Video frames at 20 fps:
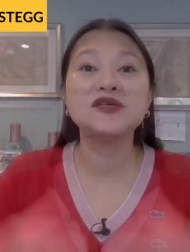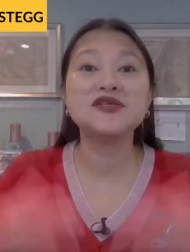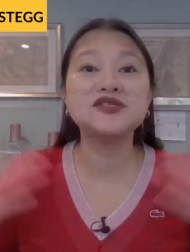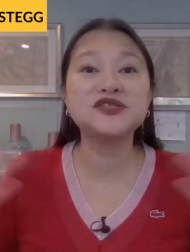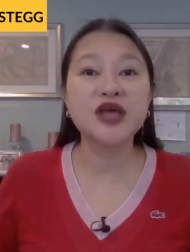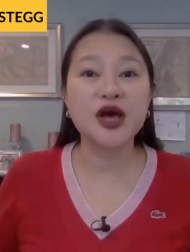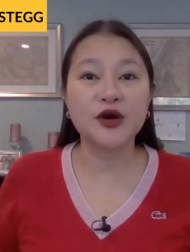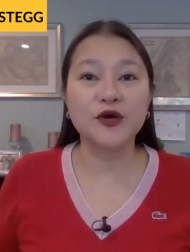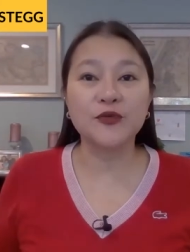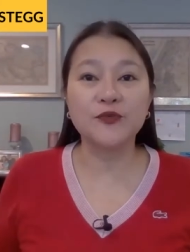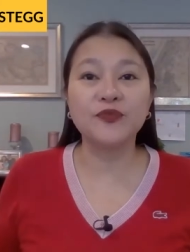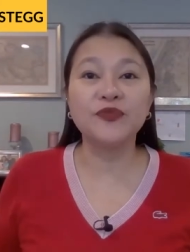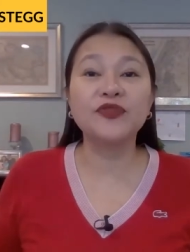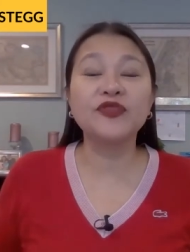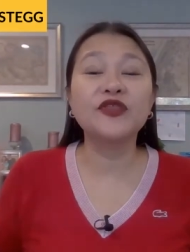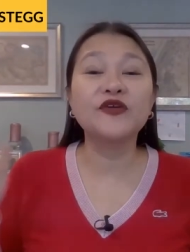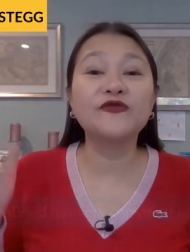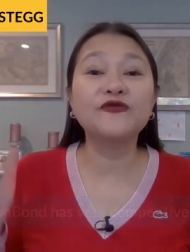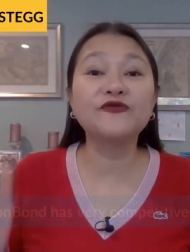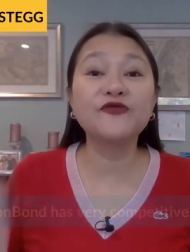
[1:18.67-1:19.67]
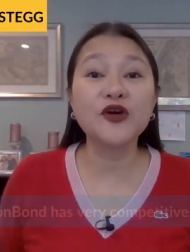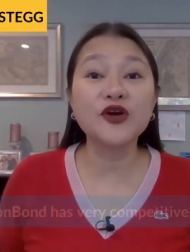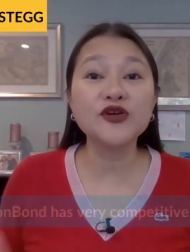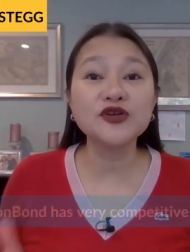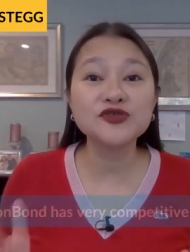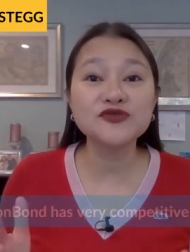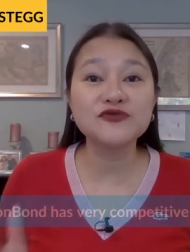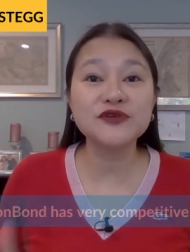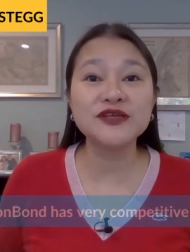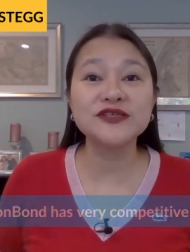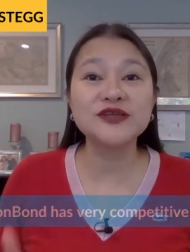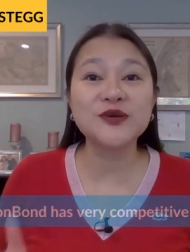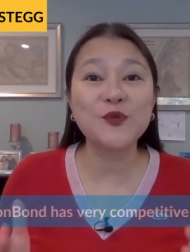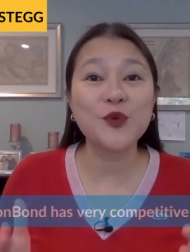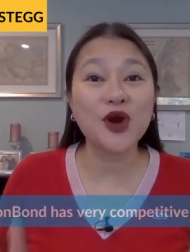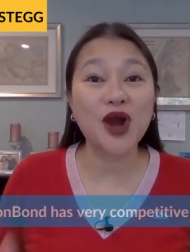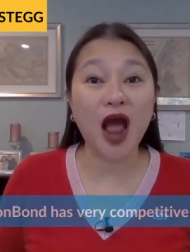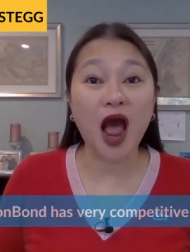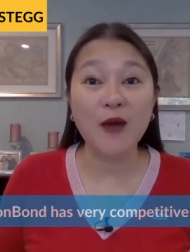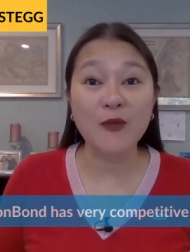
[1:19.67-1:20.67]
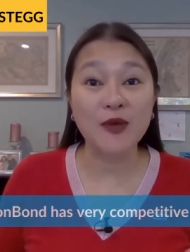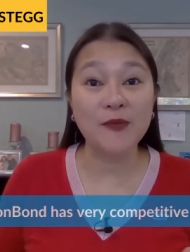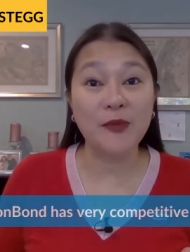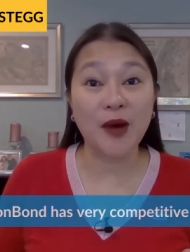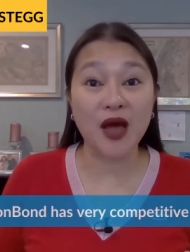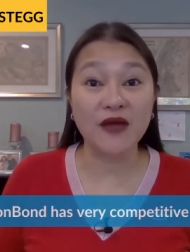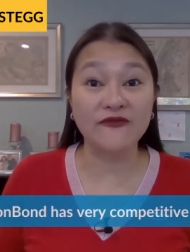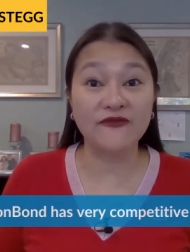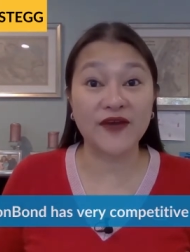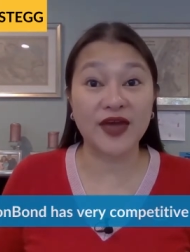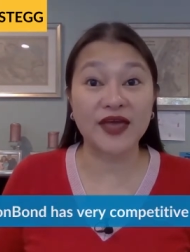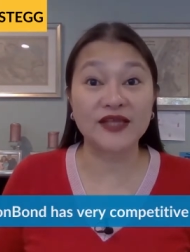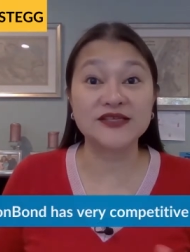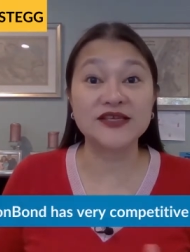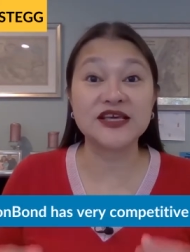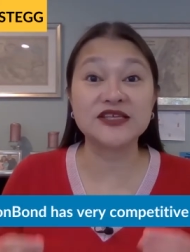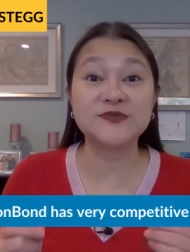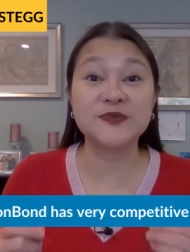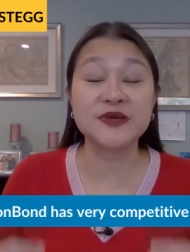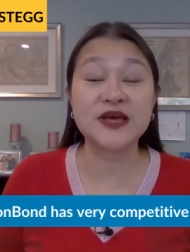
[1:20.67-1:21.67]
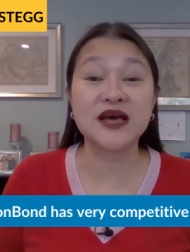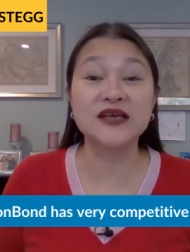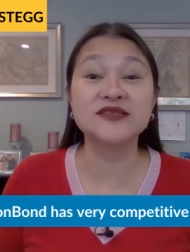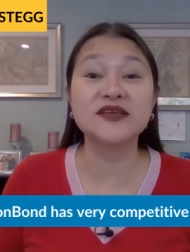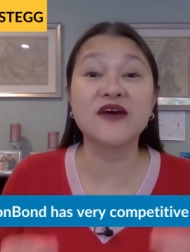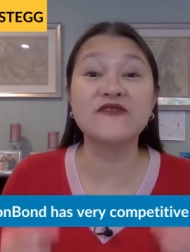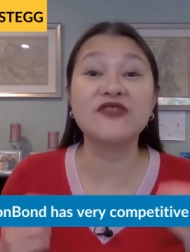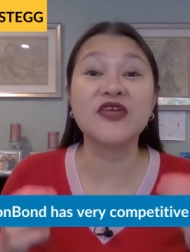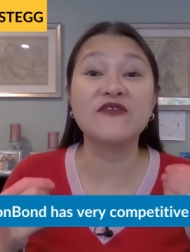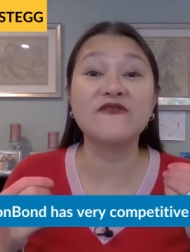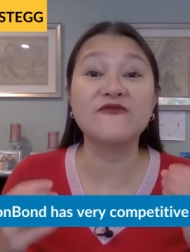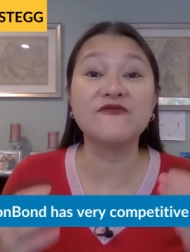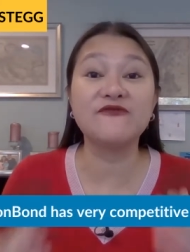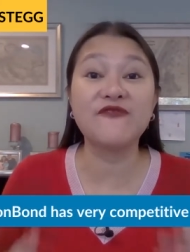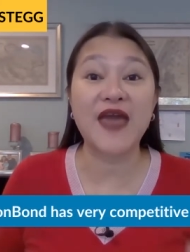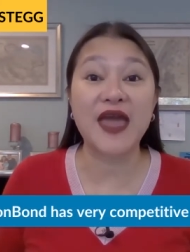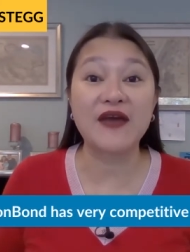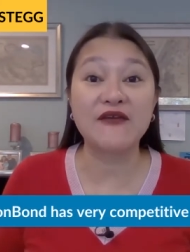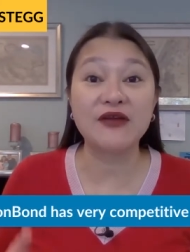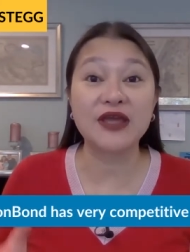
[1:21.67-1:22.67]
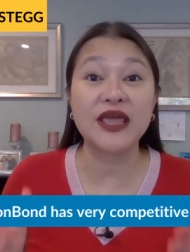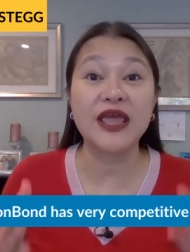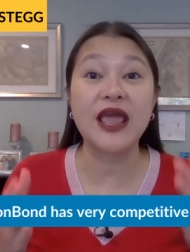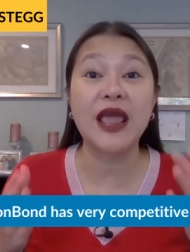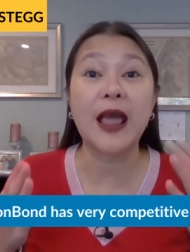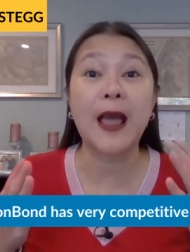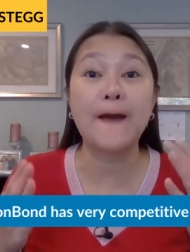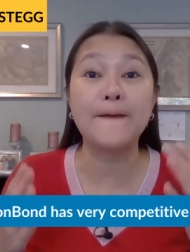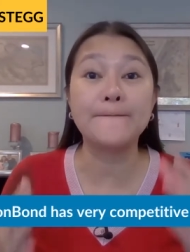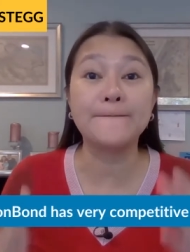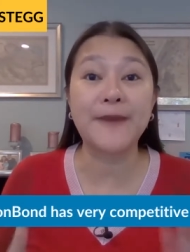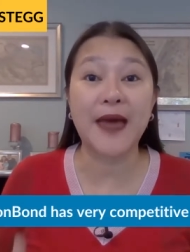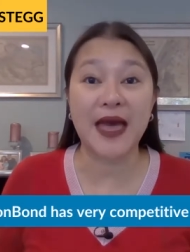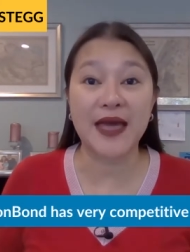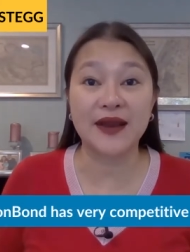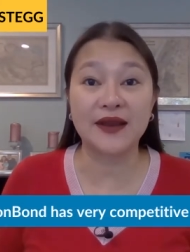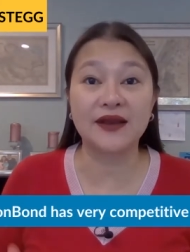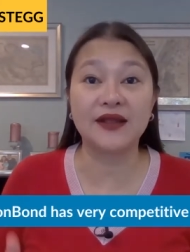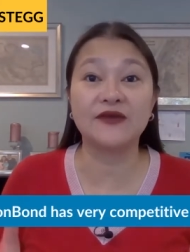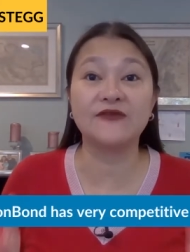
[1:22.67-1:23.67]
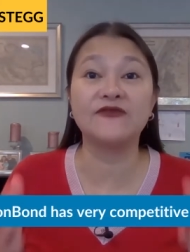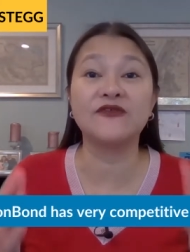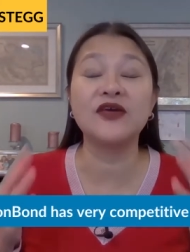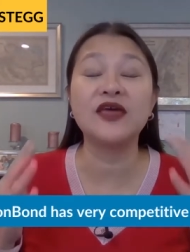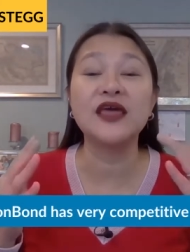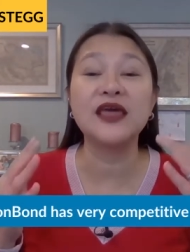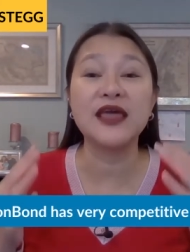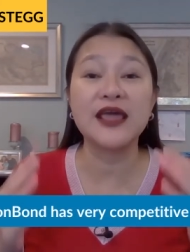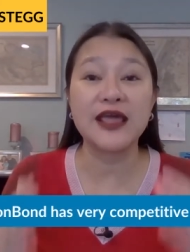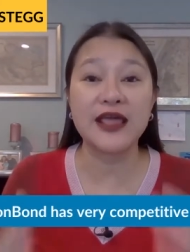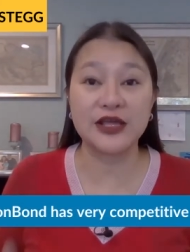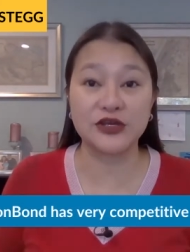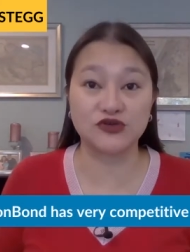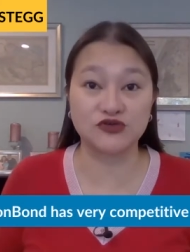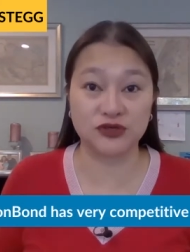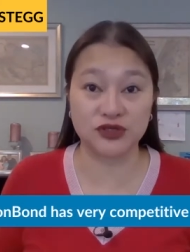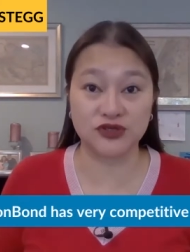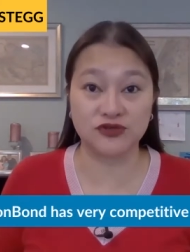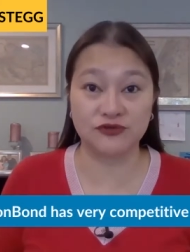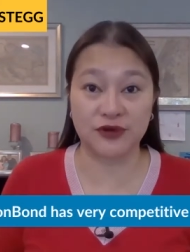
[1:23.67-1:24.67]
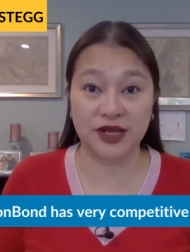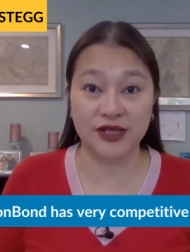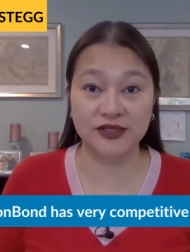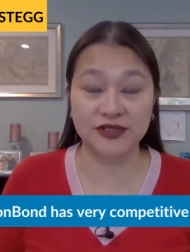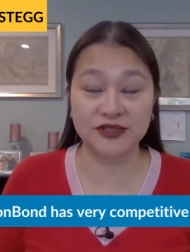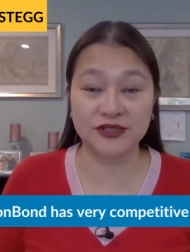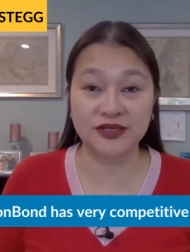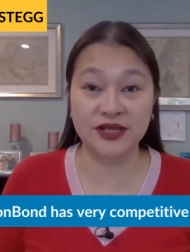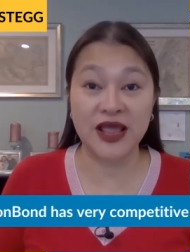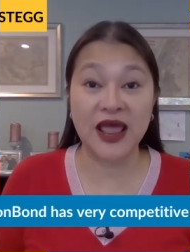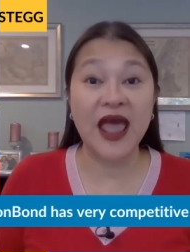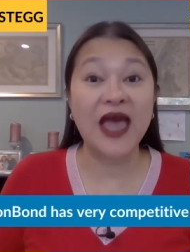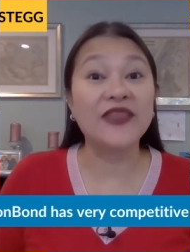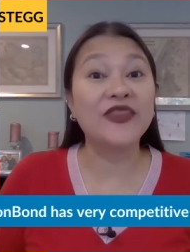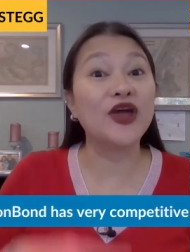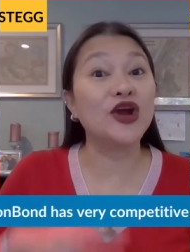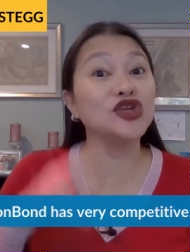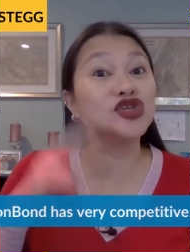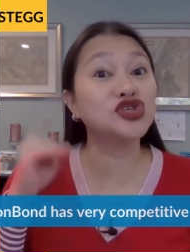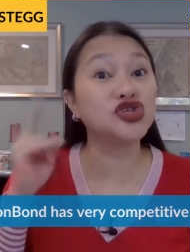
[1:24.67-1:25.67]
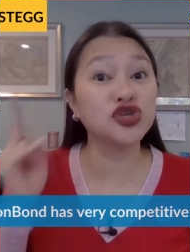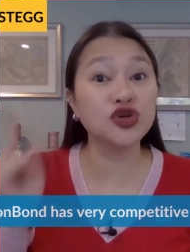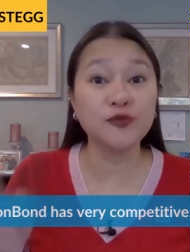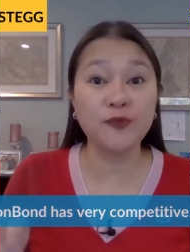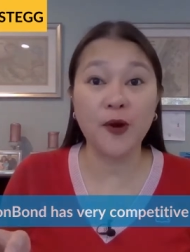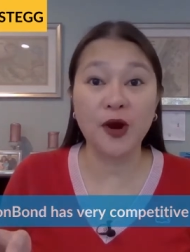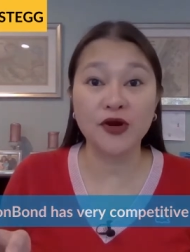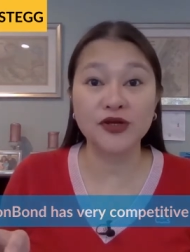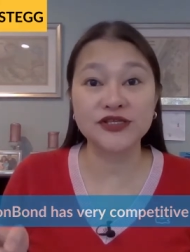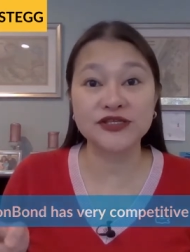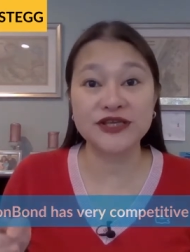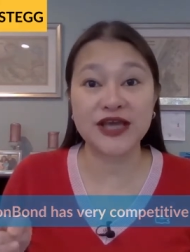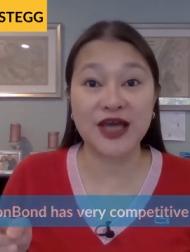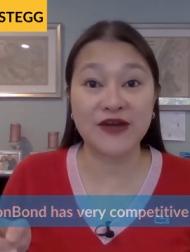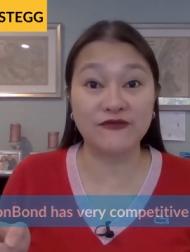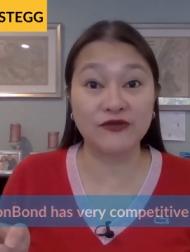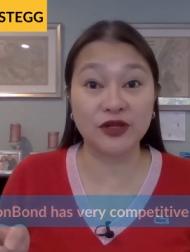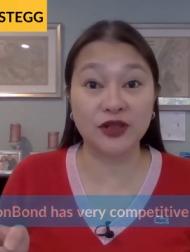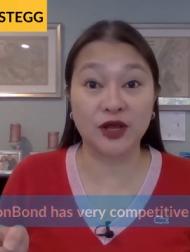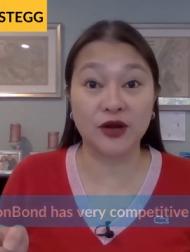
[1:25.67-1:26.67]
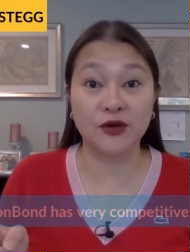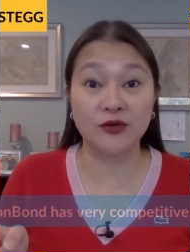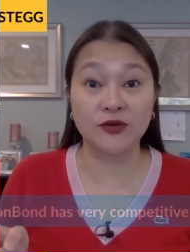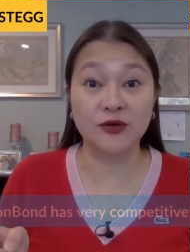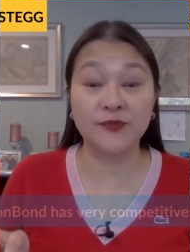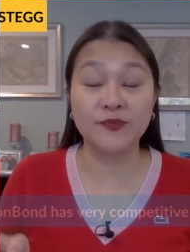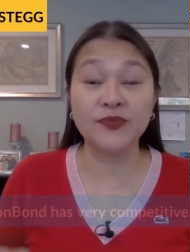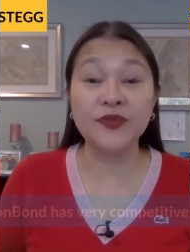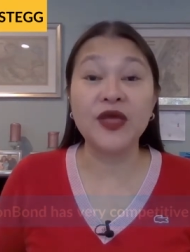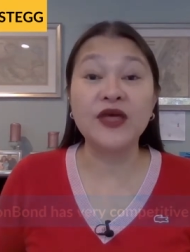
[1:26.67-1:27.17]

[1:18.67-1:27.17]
So, the first reason we're CommonBond fans is because of their very competitive interest rates. There are two parts to every loan.